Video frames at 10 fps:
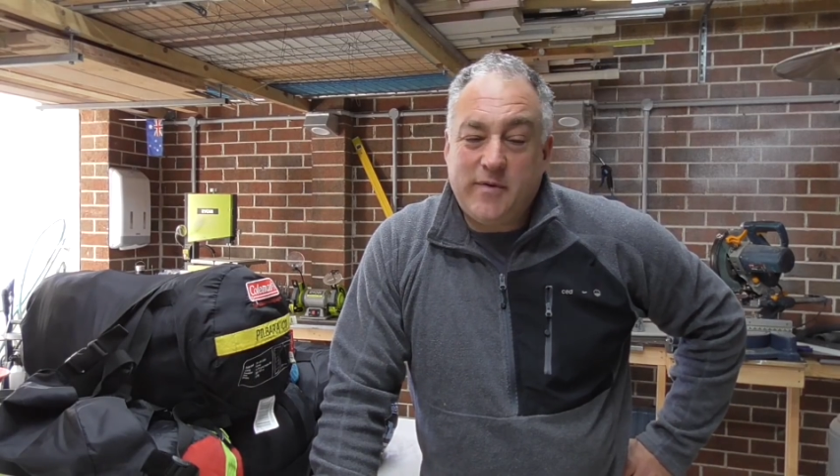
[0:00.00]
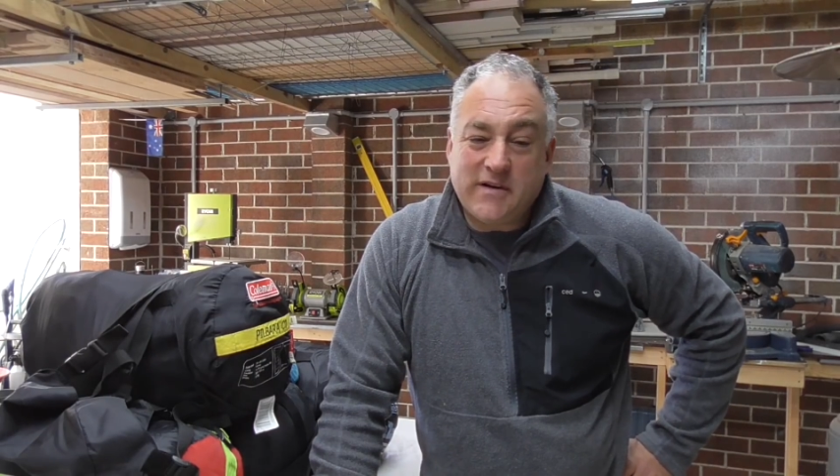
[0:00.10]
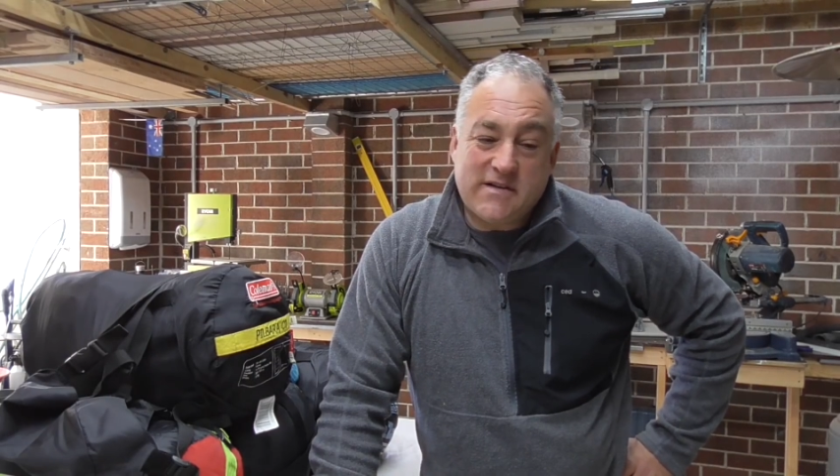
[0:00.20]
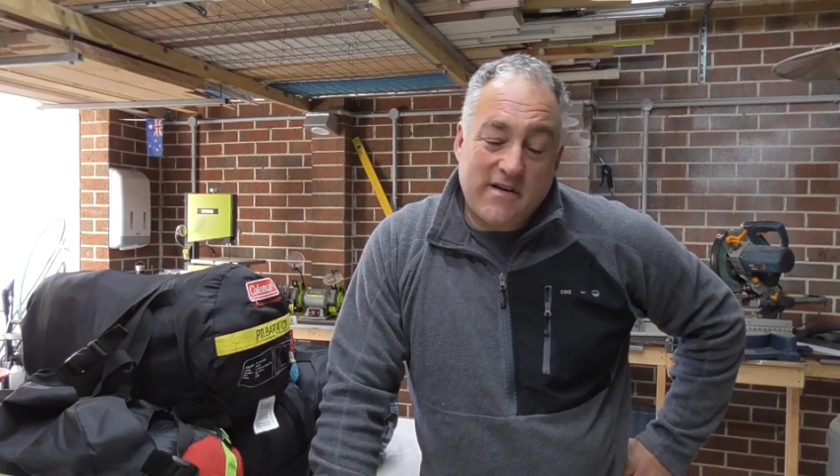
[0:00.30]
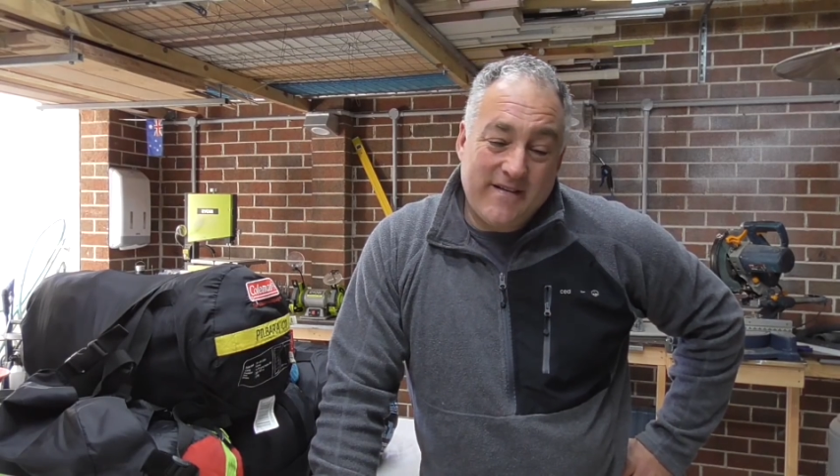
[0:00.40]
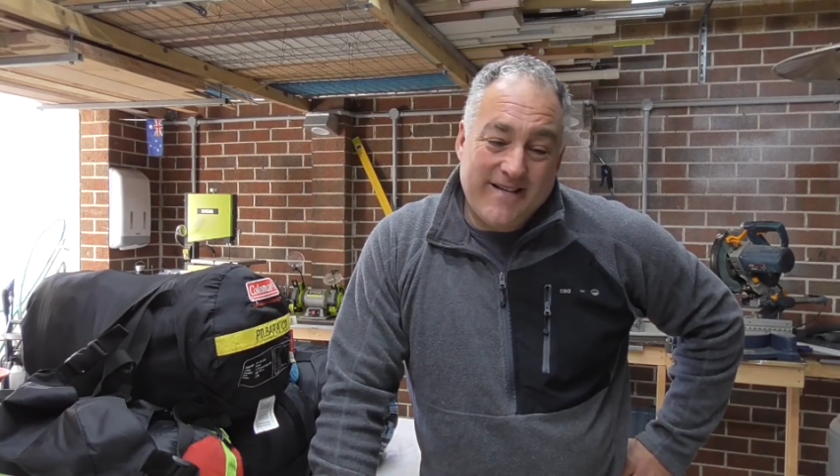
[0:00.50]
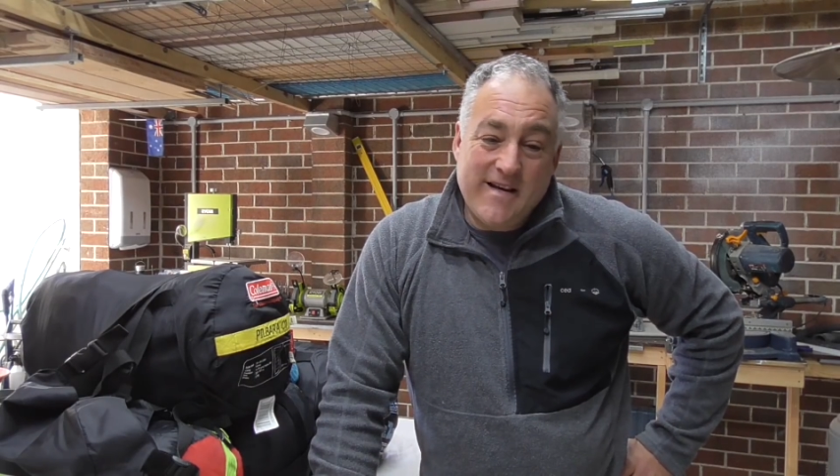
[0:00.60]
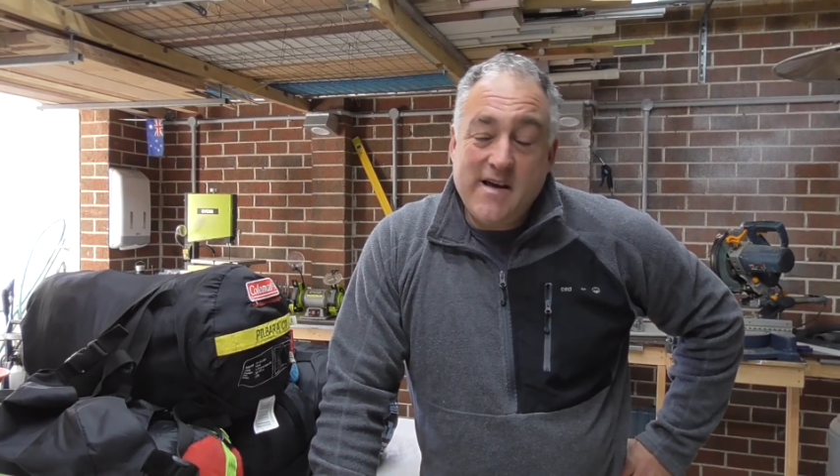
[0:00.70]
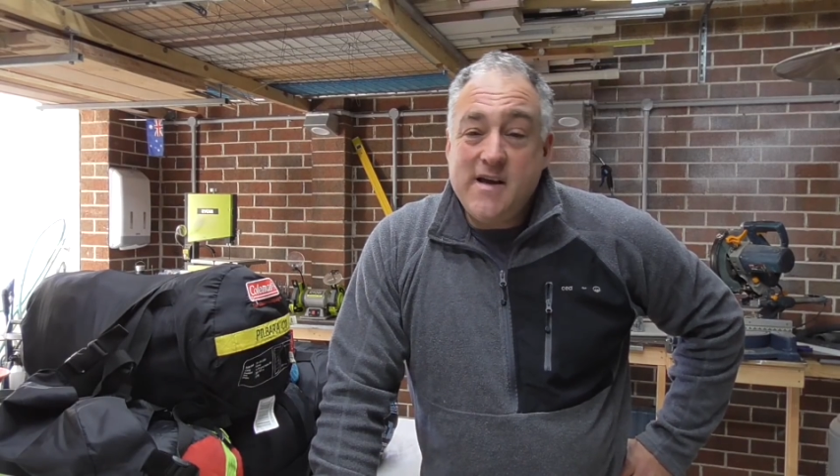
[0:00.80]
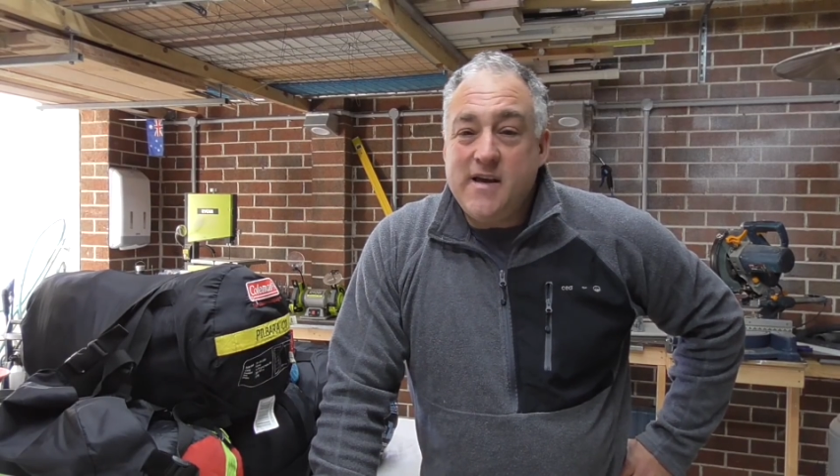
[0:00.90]
but
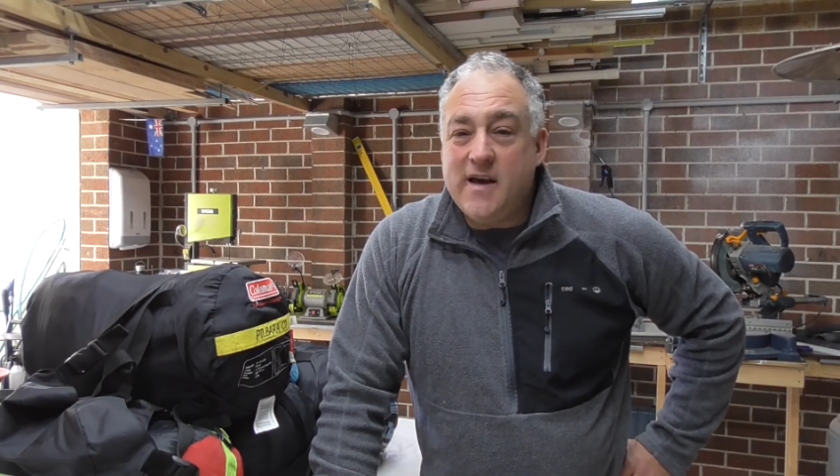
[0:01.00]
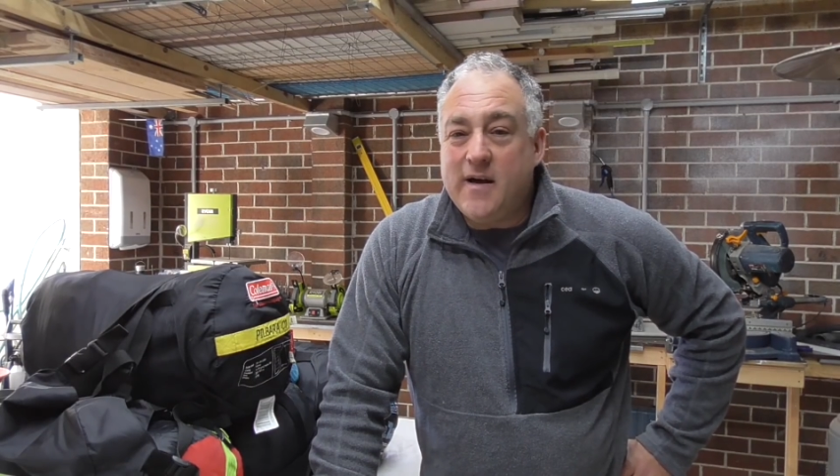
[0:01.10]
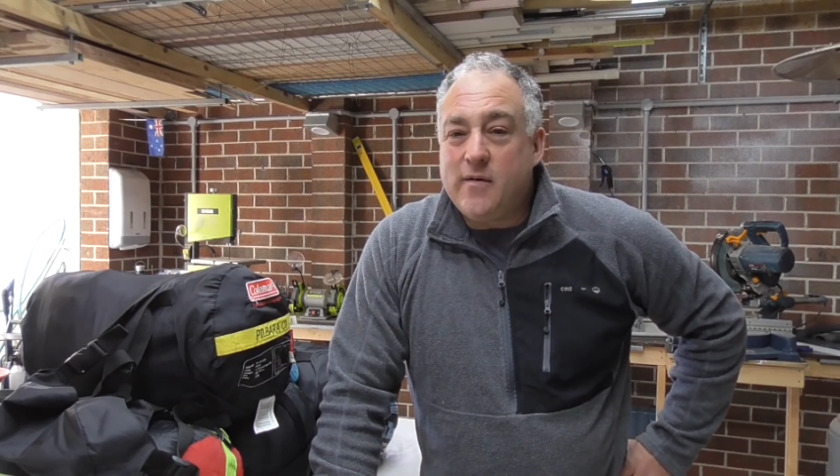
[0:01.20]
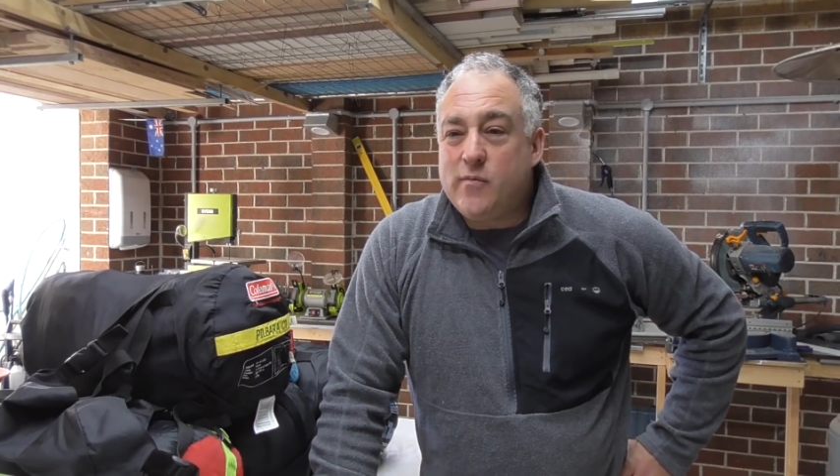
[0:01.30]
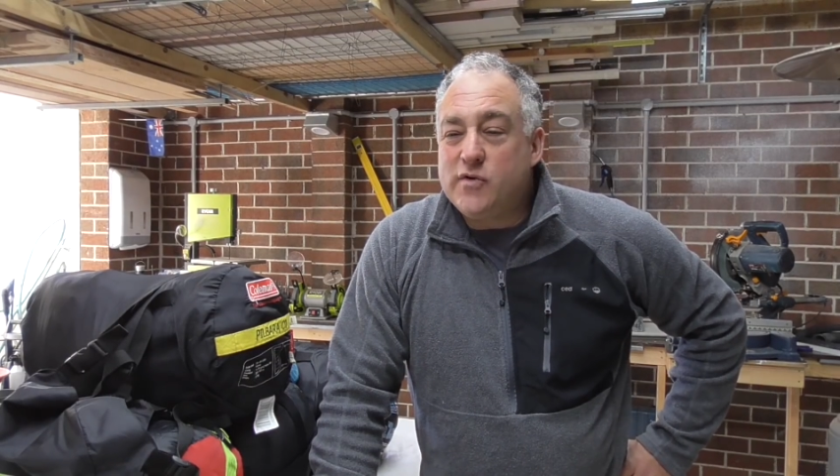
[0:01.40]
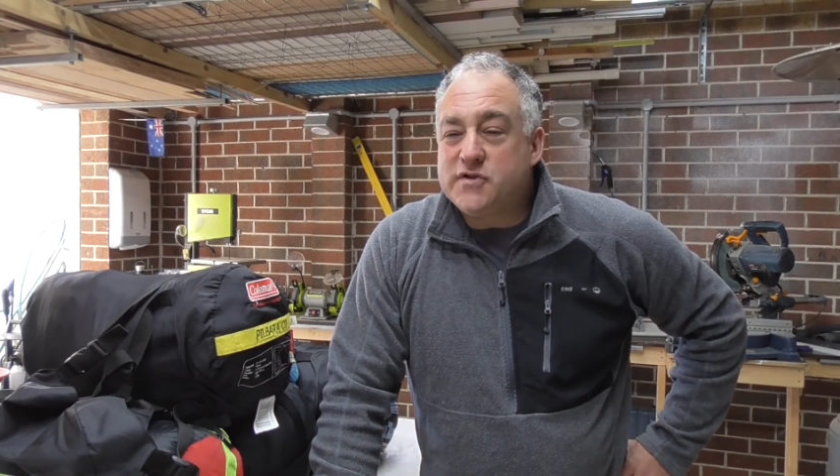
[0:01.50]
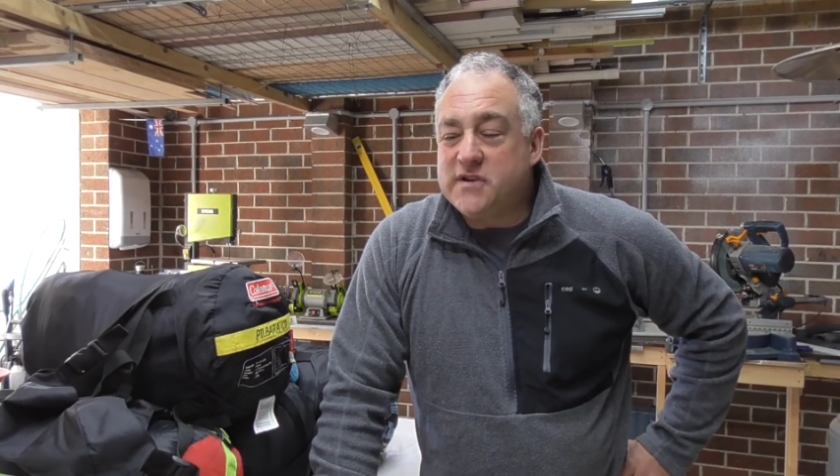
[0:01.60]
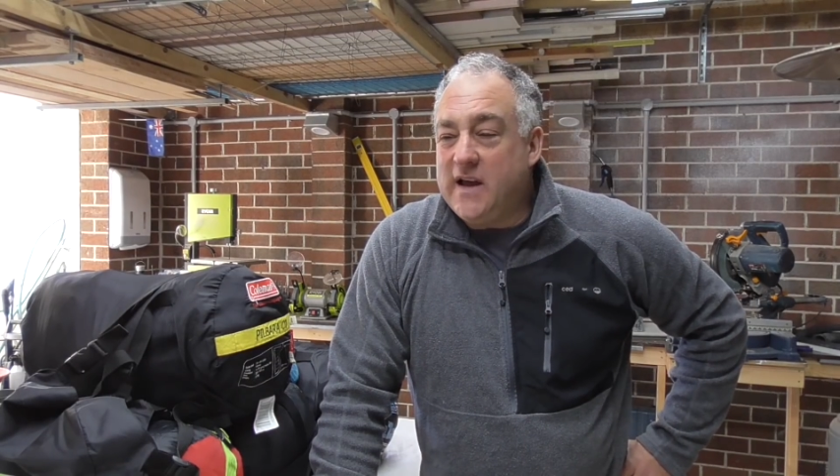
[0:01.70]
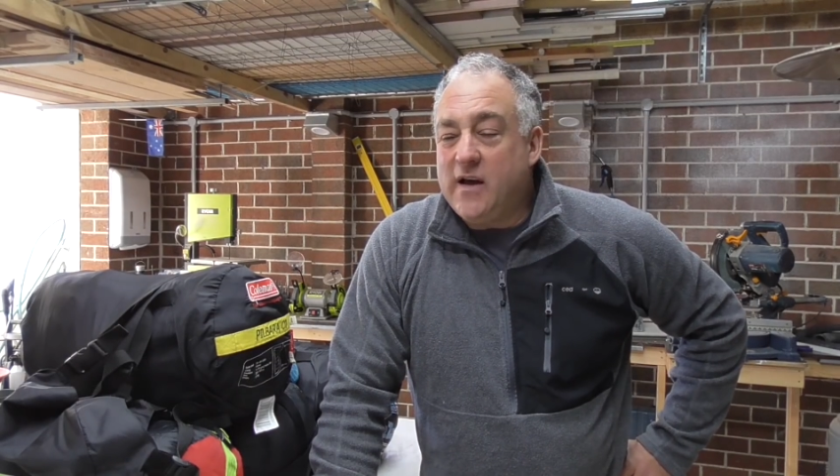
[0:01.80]
yeah, we'll see.